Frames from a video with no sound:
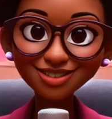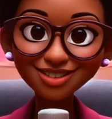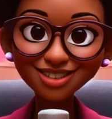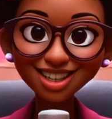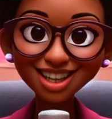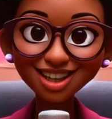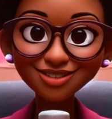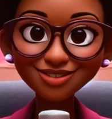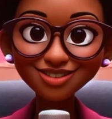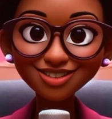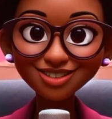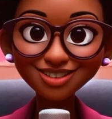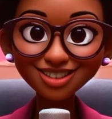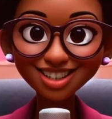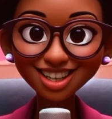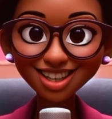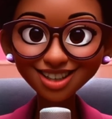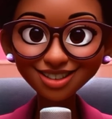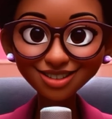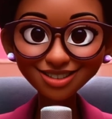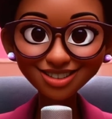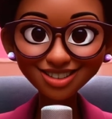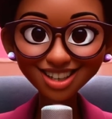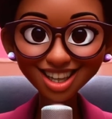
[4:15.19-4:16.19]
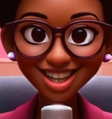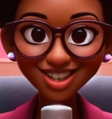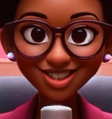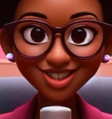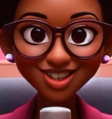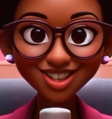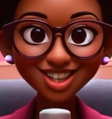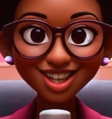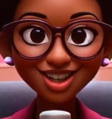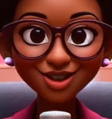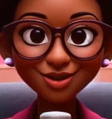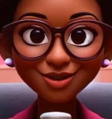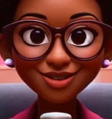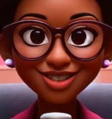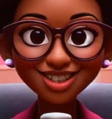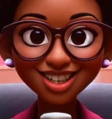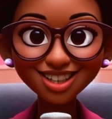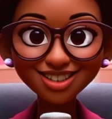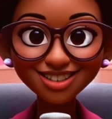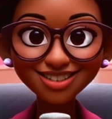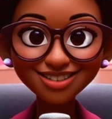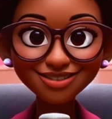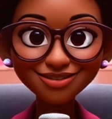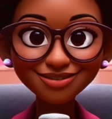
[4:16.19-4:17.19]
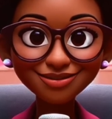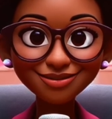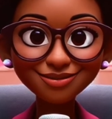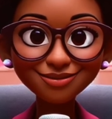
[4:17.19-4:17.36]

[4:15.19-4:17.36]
never seeing the danger he was in.